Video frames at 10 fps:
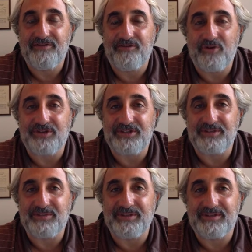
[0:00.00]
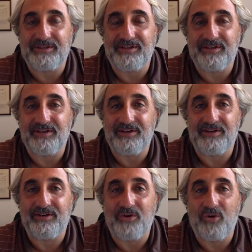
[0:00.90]
voice is a bit
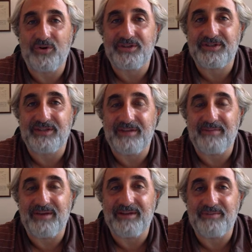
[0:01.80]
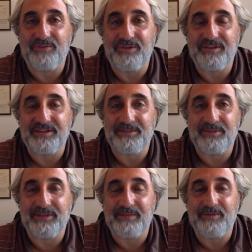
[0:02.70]
hoarse and my breathing is a
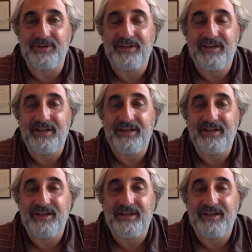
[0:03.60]
bit labored.